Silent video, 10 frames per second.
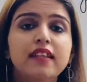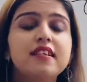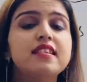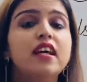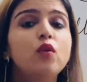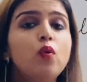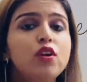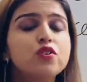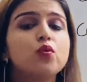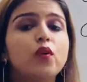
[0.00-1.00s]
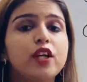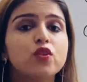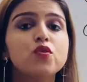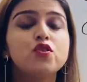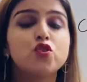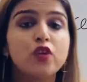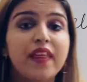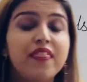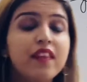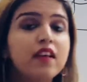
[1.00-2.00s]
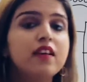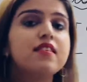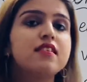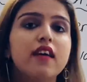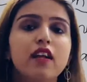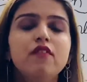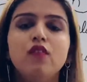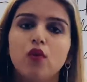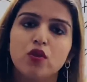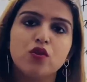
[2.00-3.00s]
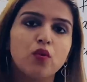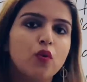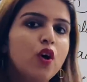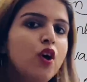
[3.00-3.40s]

the cell wall is going to strengthen itself also.